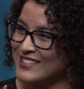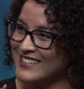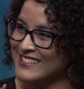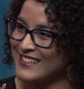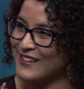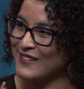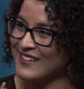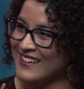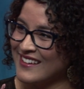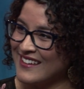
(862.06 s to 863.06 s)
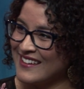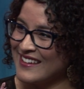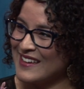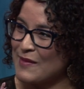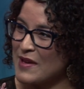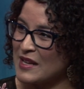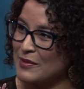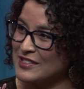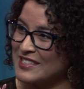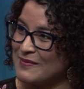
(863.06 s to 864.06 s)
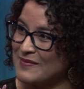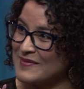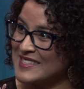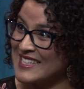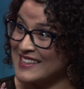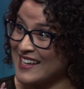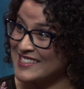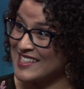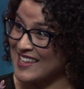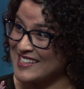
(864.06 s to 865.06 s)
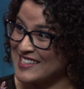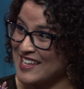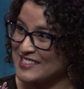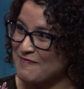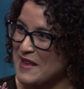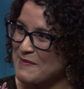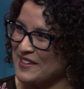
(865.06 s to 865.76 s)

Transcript: is so amenable to seeing lots and lots and lots of people.